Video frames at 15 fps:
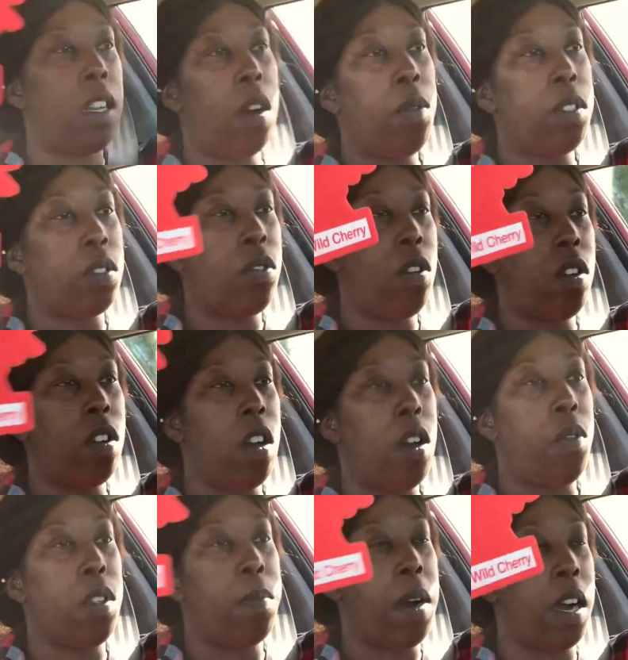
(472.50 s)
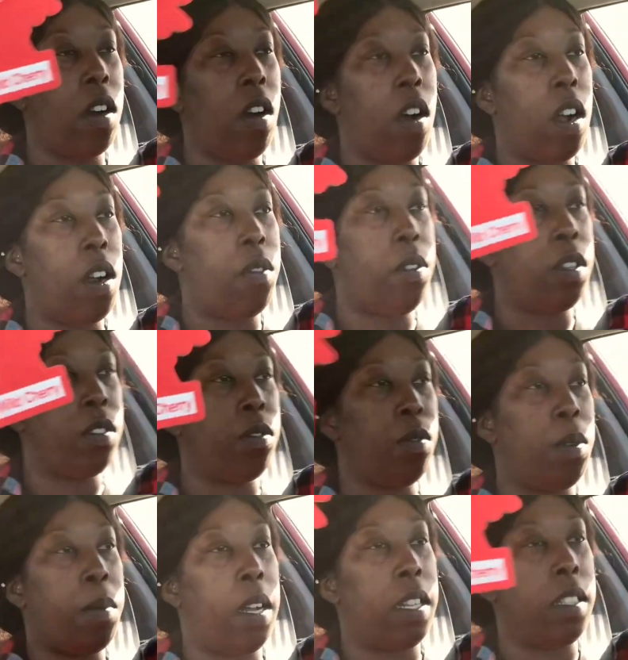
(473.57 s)
what's going on with my car, what's
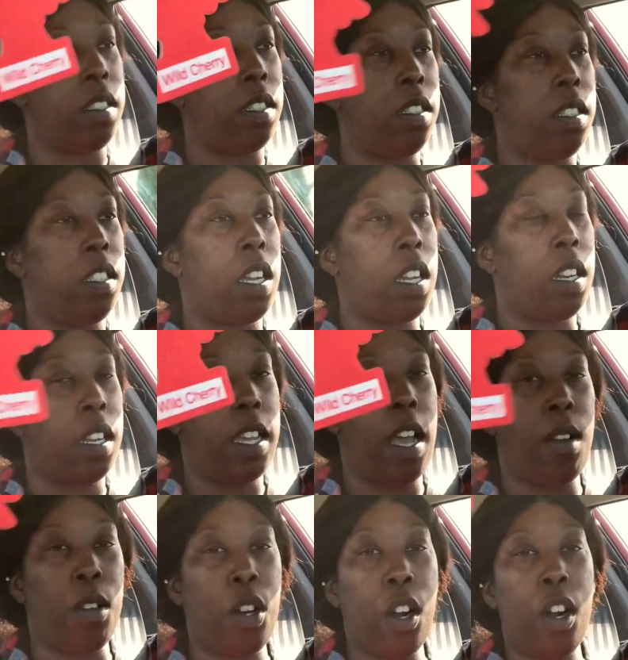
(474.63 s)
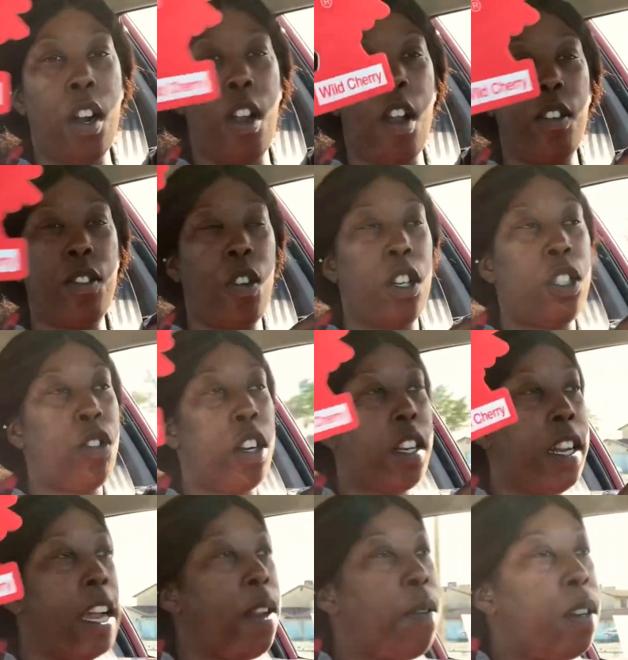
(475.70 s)
on my checking account. Long story short, the
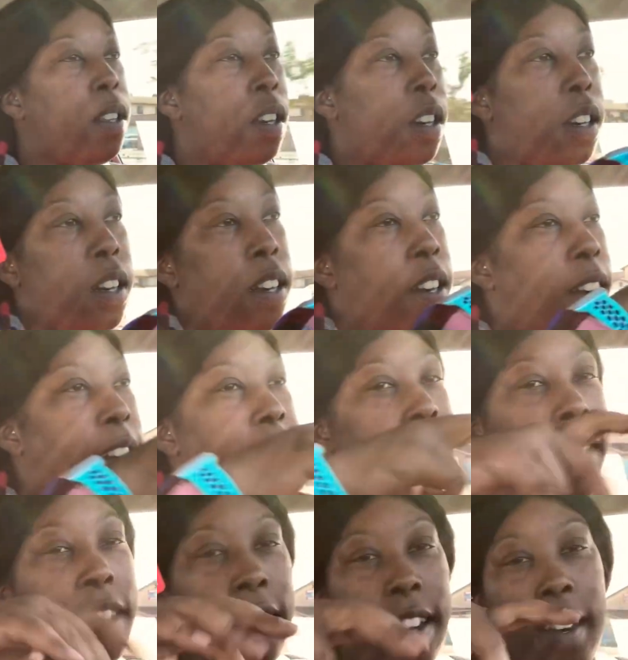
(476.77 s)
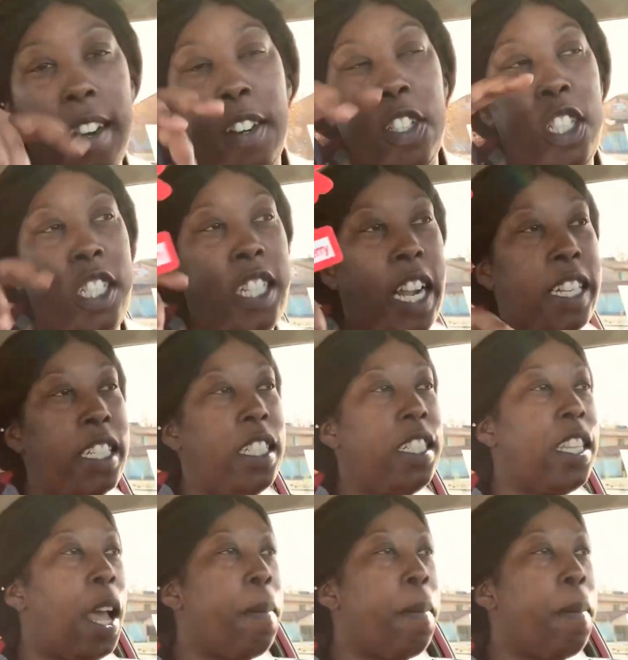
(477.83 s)
lady went, she checked it. She said,